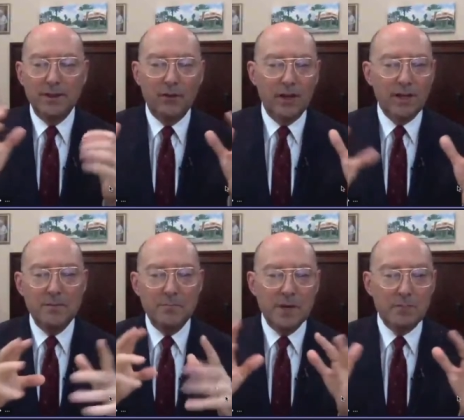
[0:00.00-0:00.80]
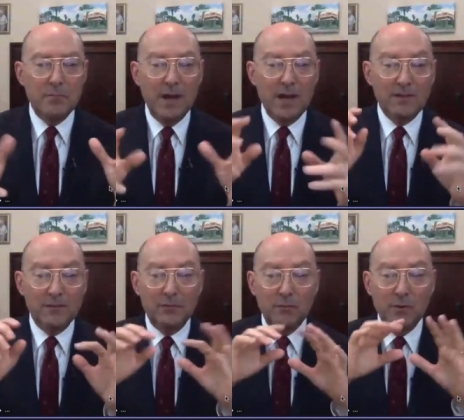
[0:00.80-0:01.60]
you know, like in
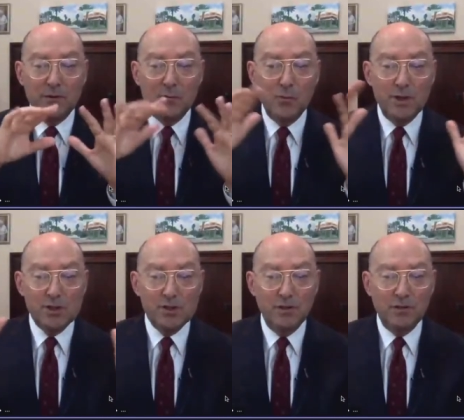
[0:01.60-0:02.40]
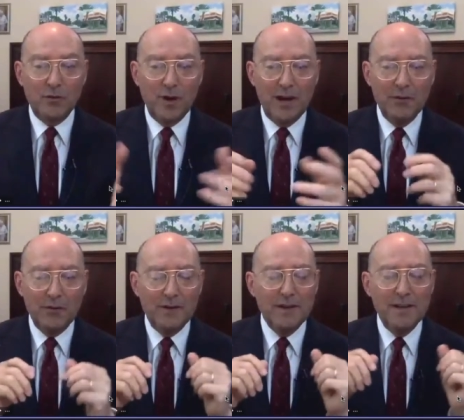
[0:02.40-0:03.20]
Macbeth with the witches
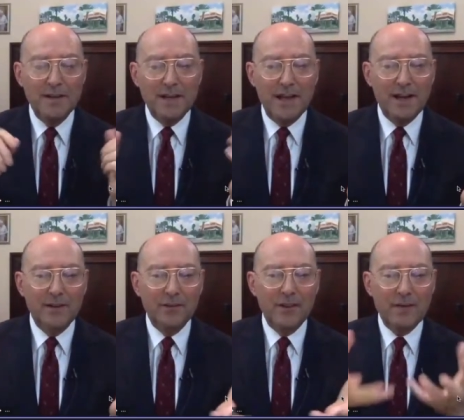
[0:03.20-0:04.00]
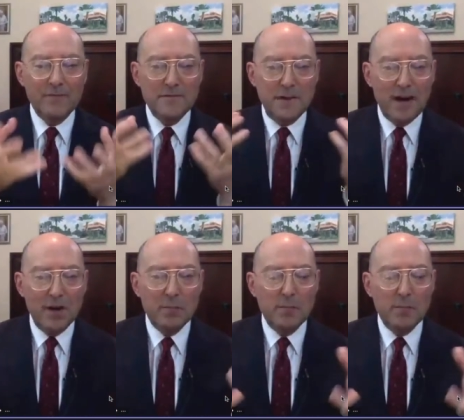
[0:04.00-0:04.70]
around it. And as that fire